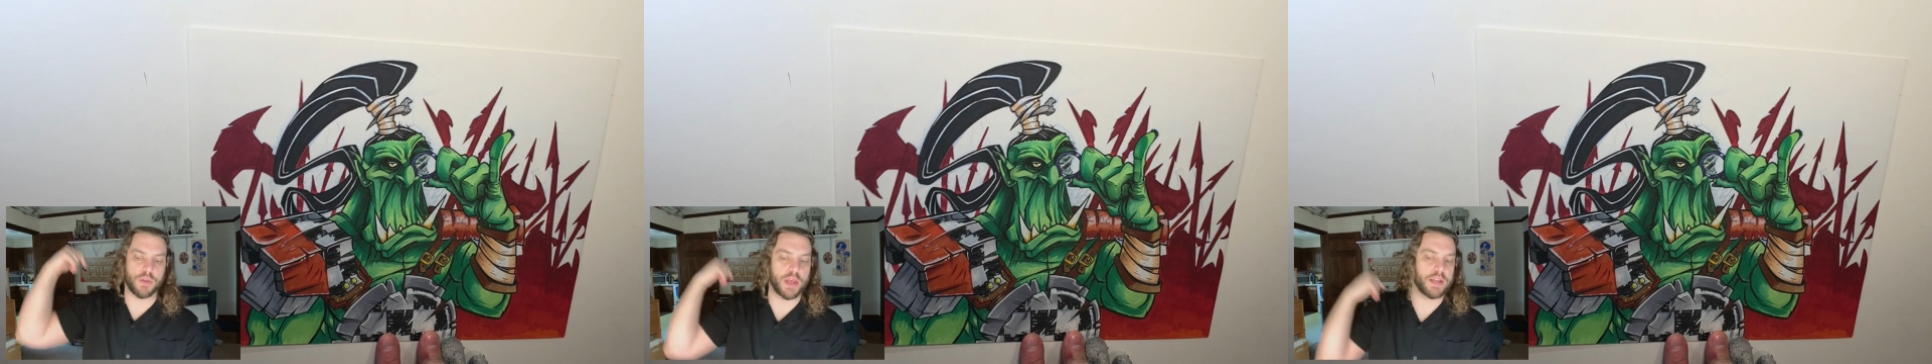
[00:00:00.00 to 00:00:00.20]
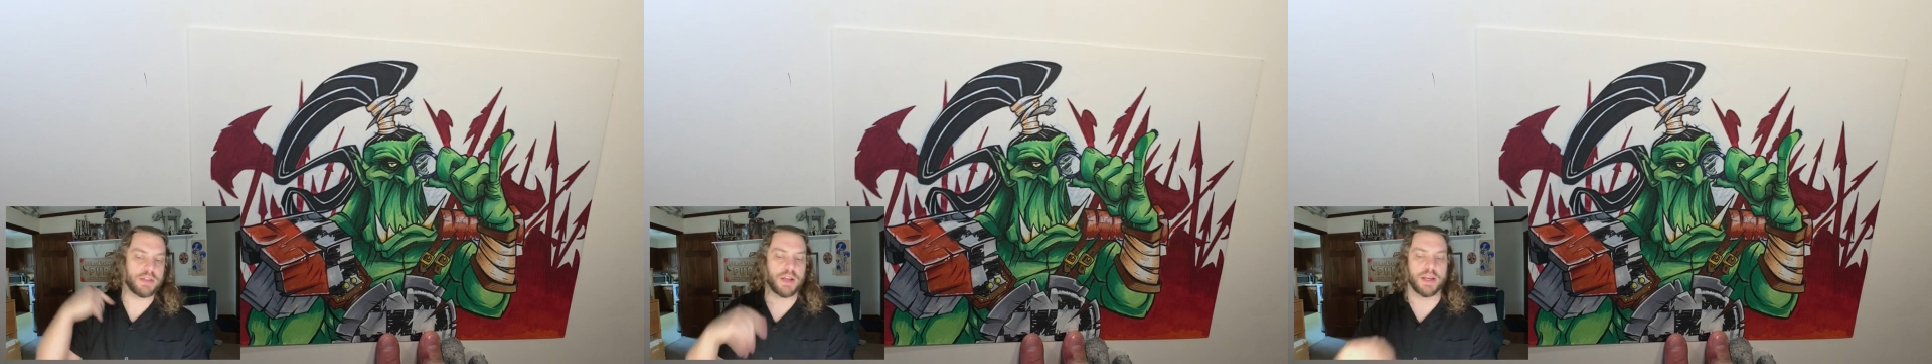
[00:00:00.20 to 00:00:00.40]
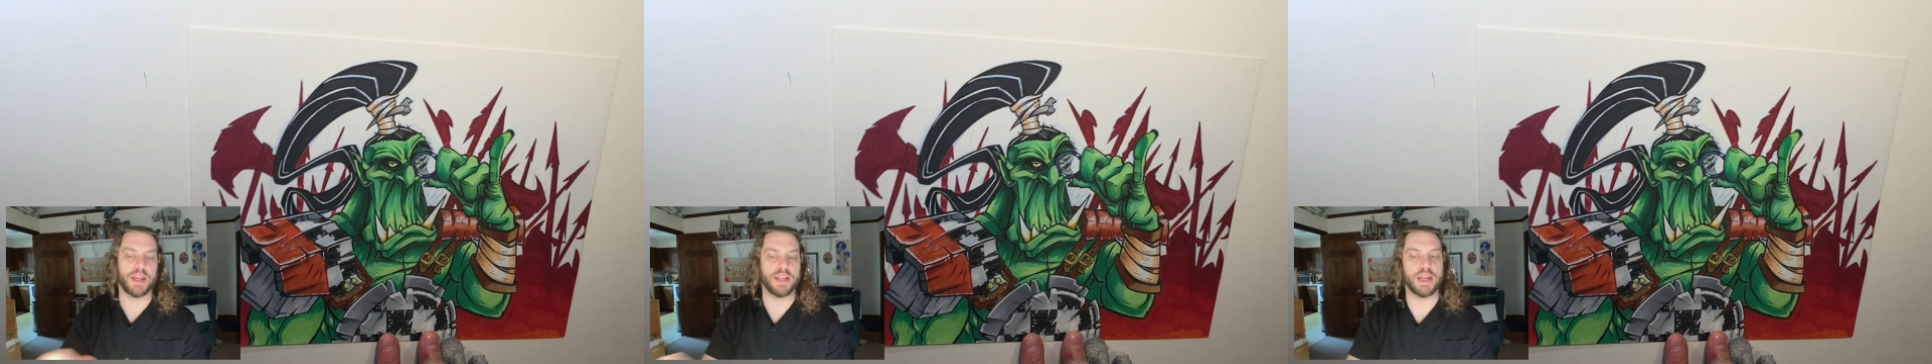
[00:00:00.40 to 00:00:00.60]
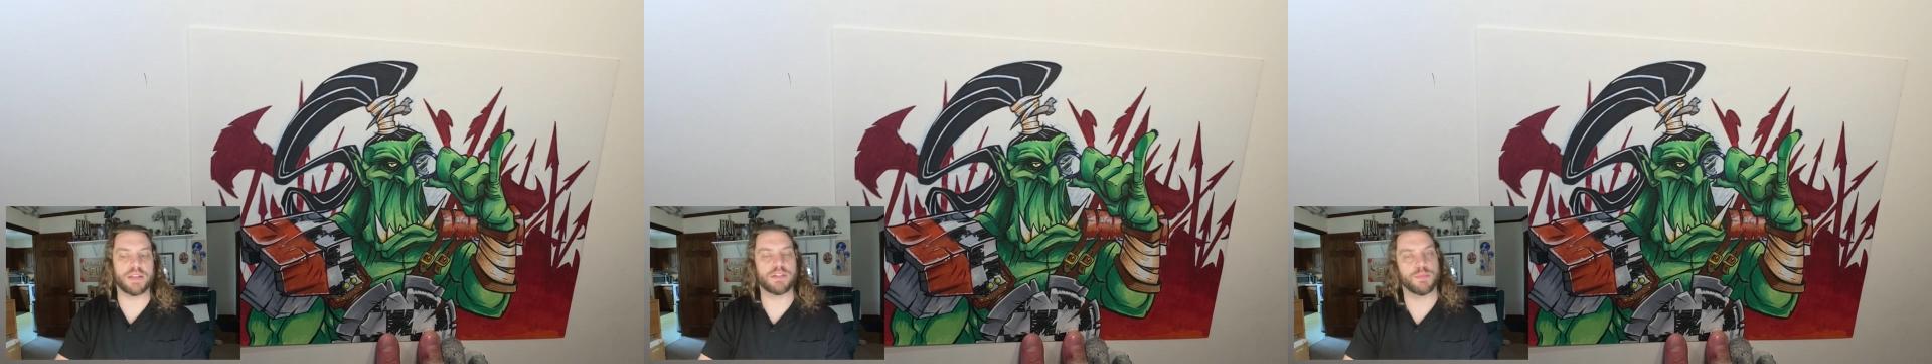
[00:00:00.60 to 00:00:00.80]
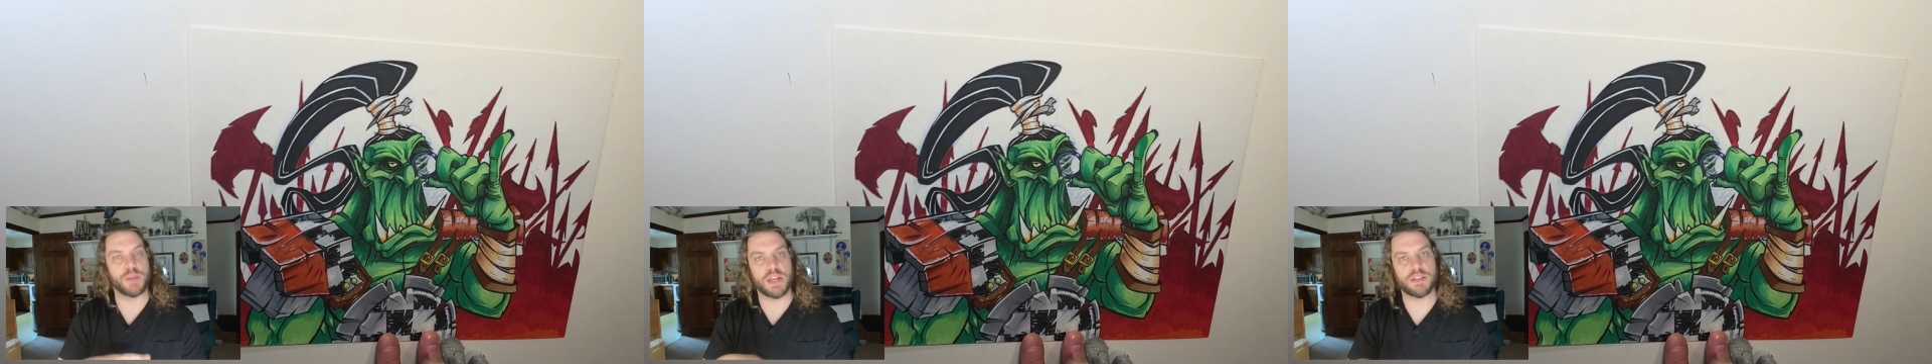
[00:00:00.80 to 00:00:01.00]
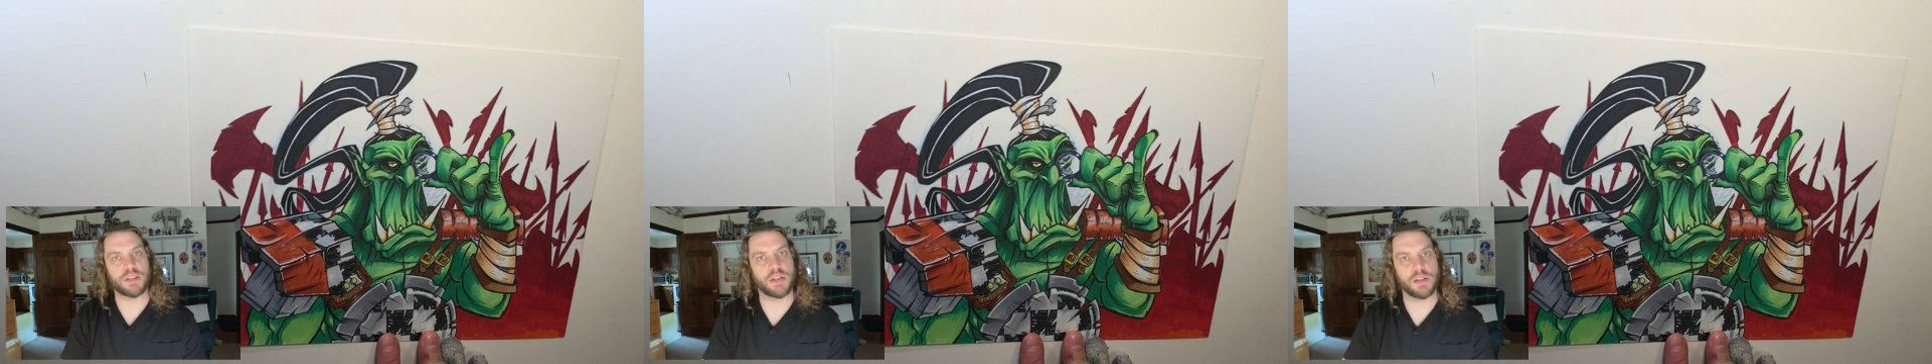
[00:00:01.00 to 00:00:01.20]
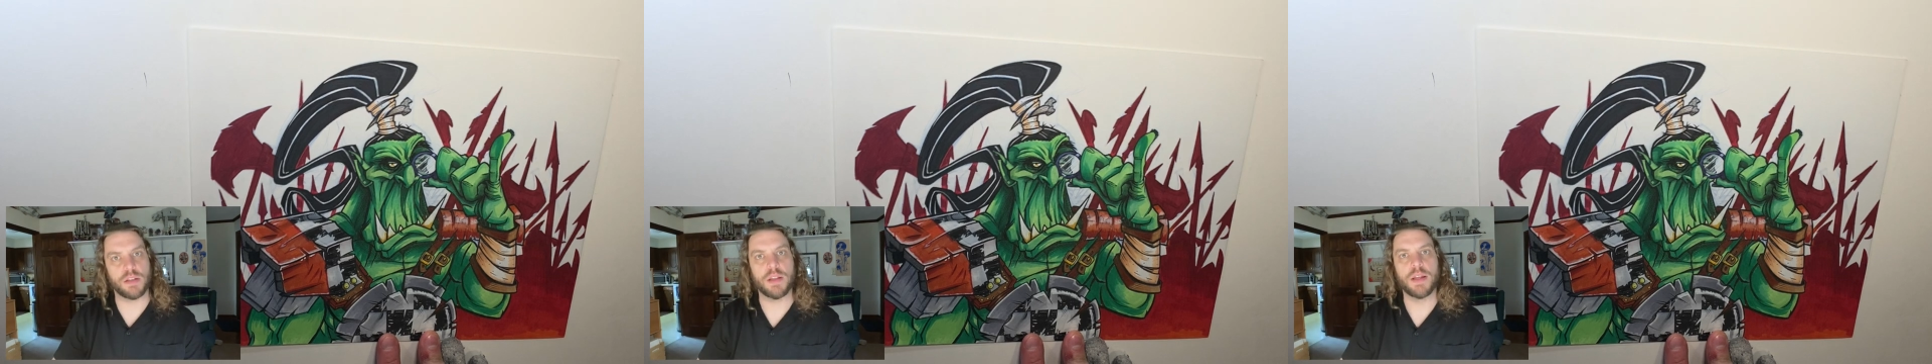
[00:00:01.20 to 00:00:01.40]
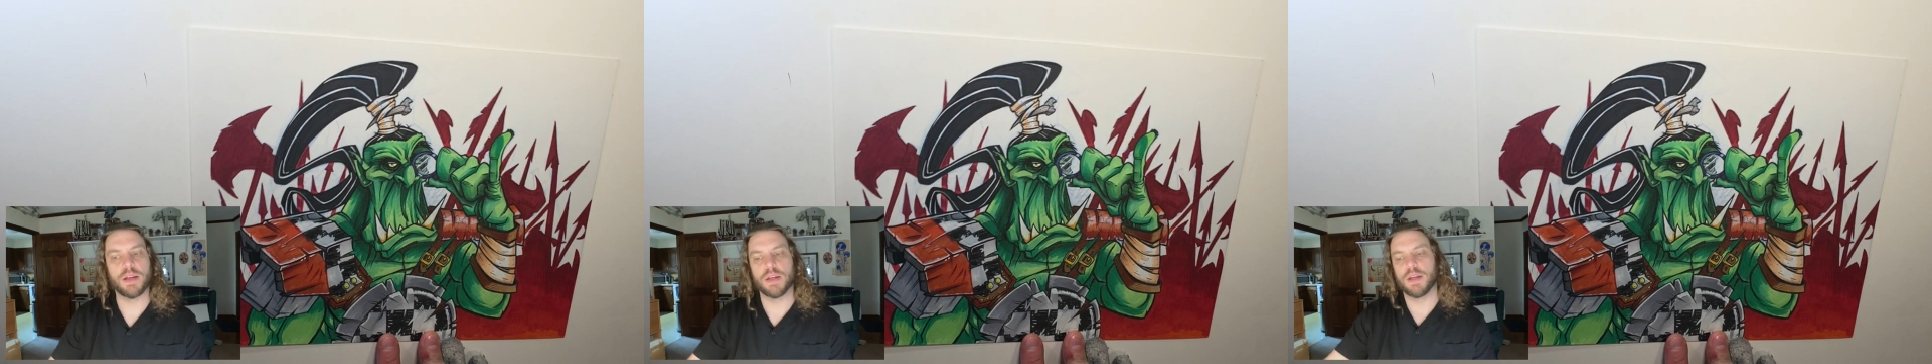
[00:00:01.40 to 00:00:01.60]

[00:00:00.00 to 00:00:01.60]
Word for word: that I can get some nice little